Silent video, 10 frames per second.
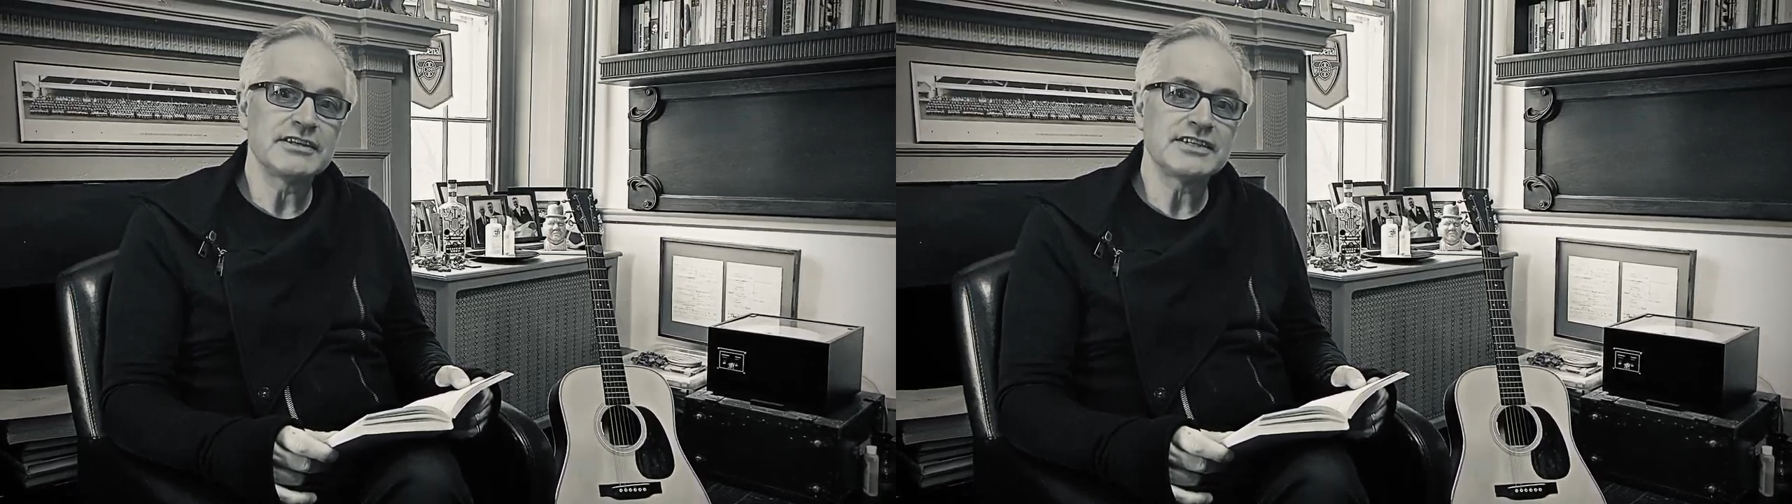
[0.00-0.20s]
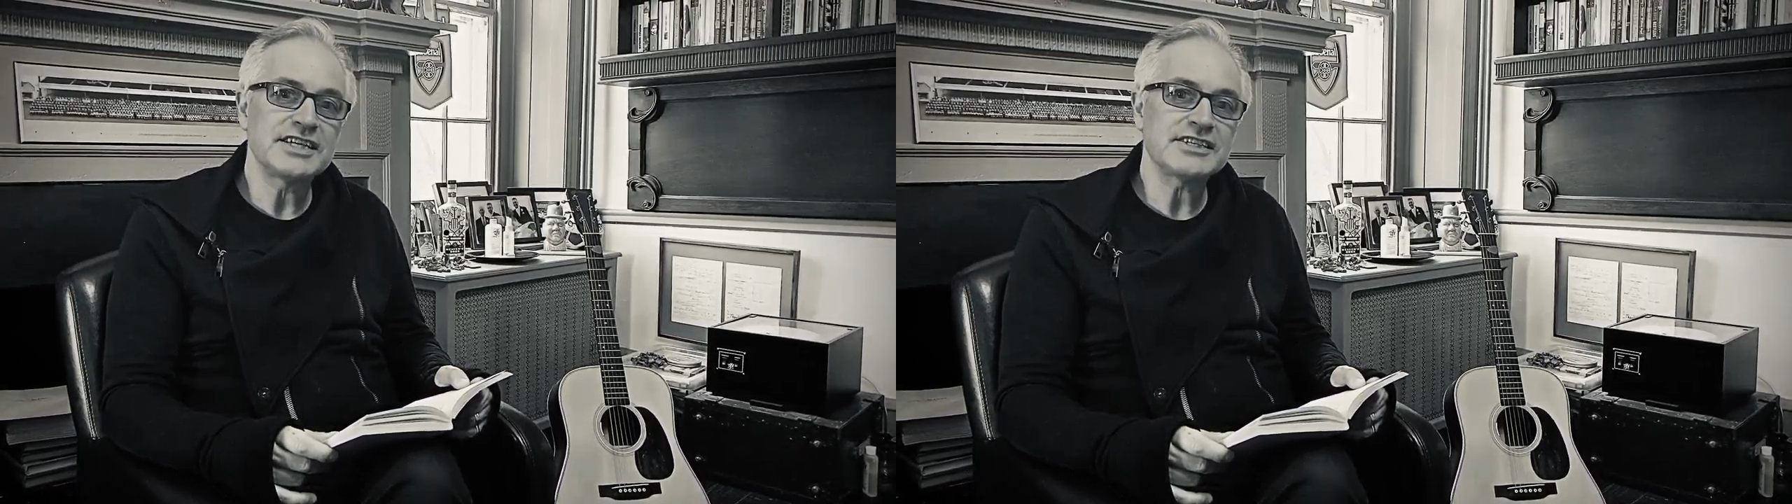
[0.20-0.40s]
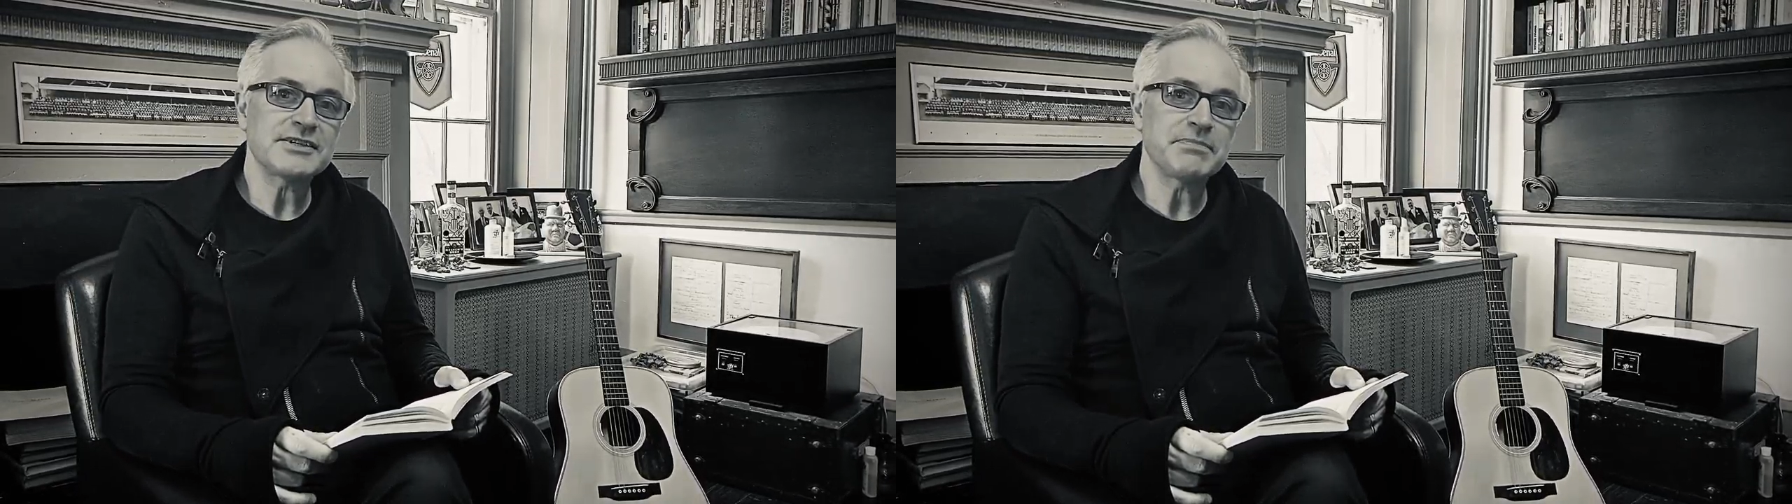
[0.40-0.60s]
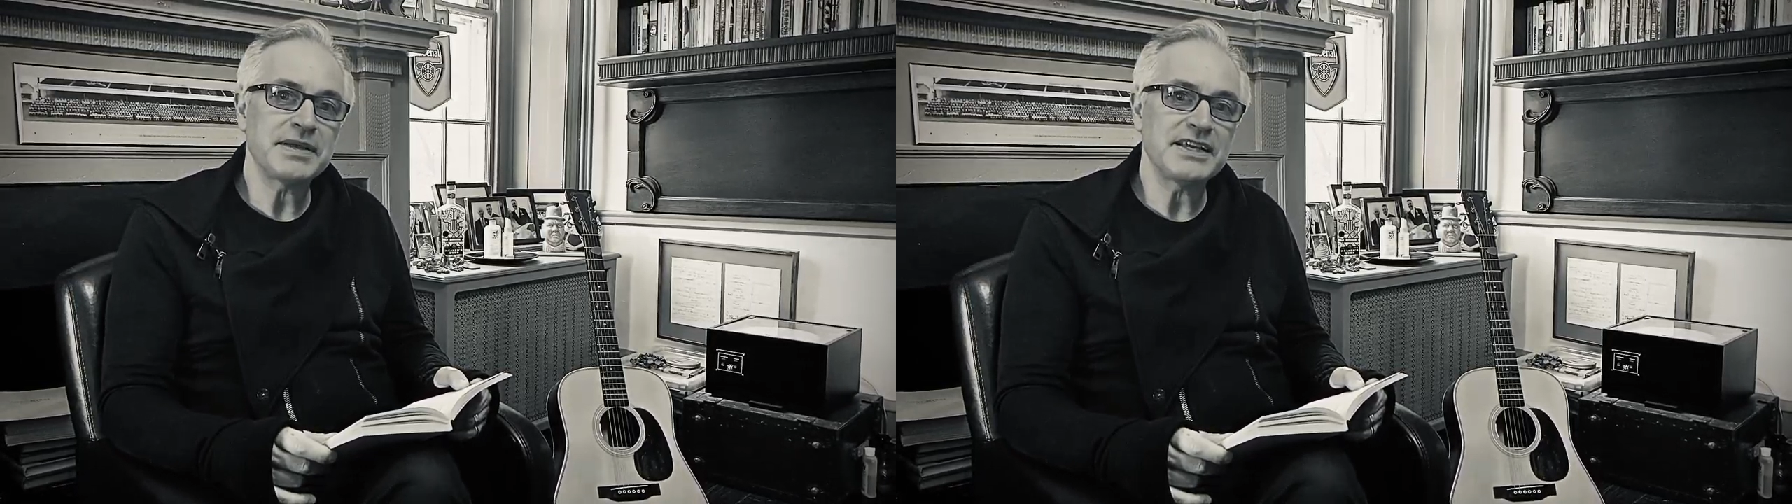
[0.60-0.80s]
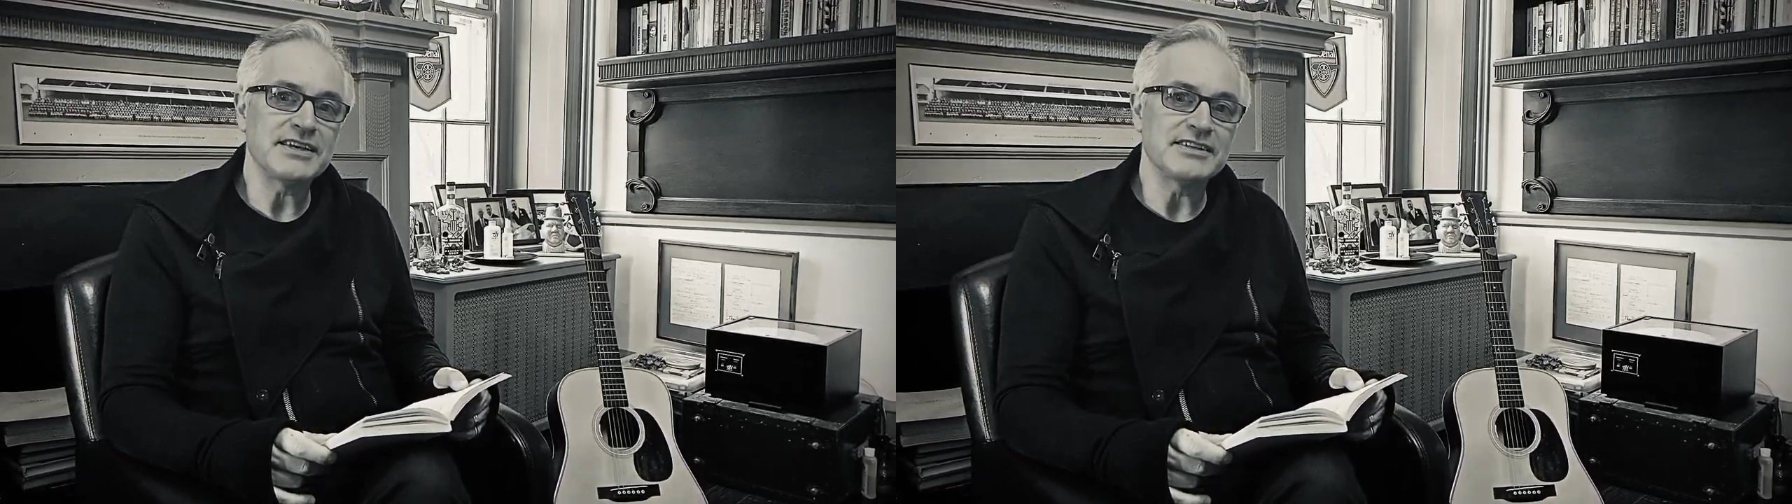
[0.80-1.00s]

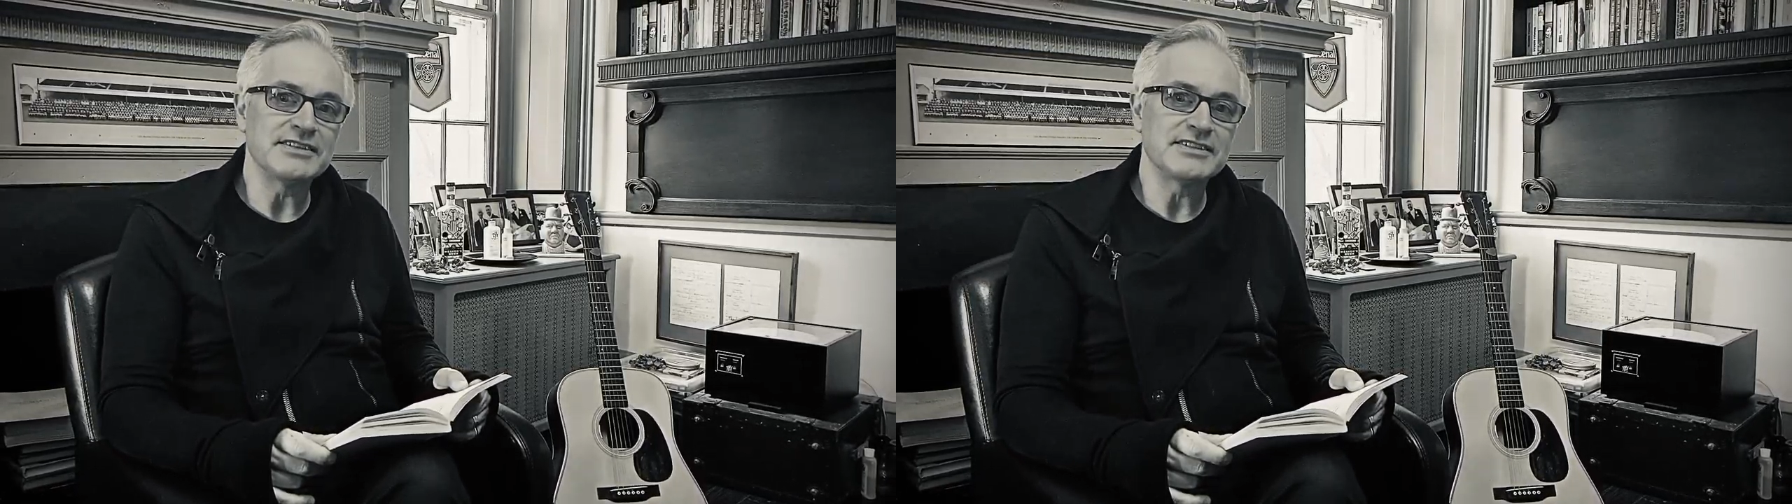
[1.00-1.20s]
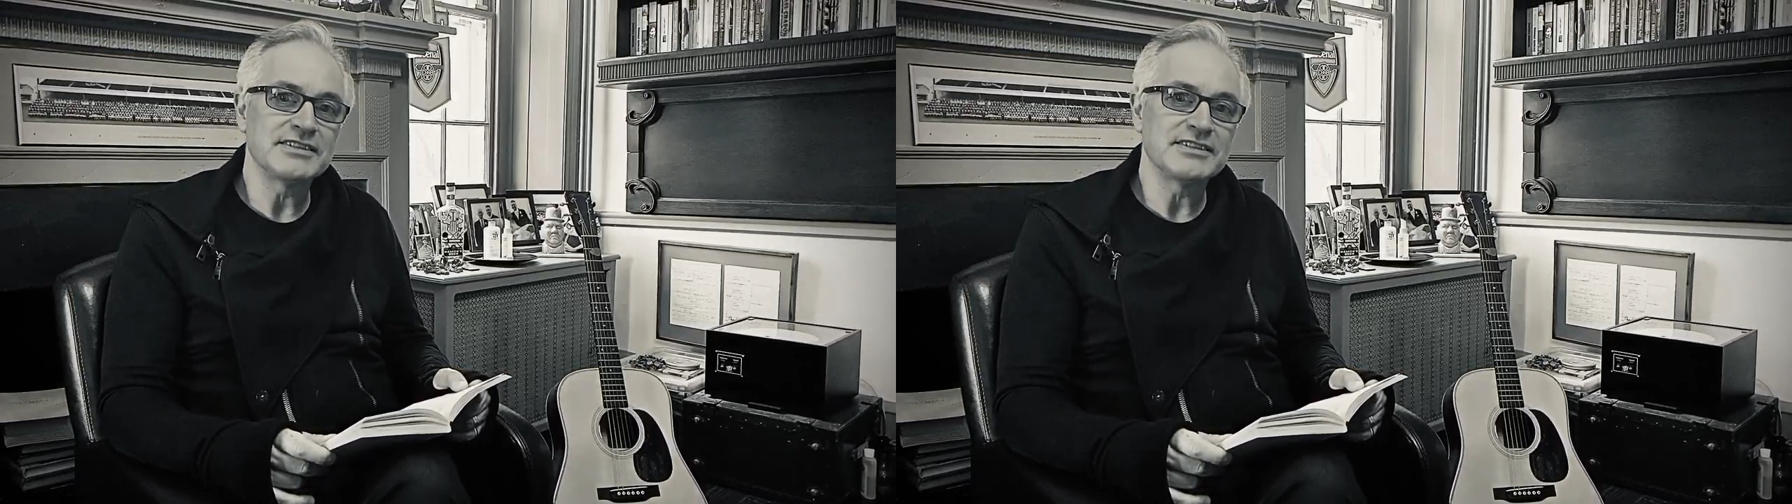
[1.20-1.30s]
disappeared,